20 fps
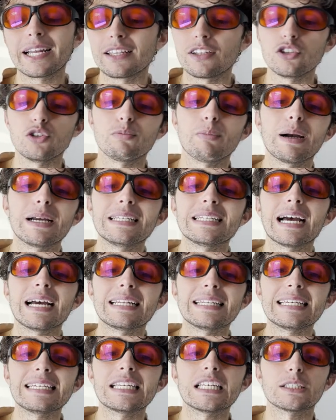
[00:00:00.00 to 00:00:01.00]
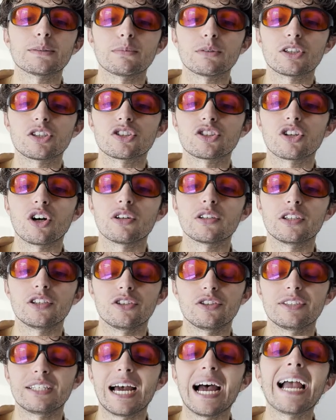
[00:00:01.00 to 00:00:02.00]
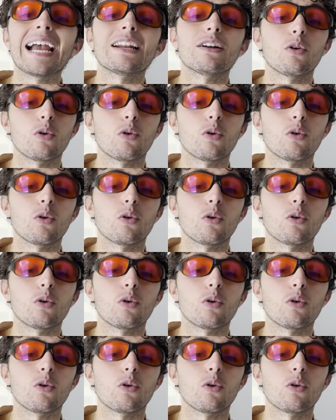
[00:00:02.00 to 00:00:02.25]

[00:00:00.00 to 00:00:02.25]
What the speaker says: then you might not need as much salt in your diet,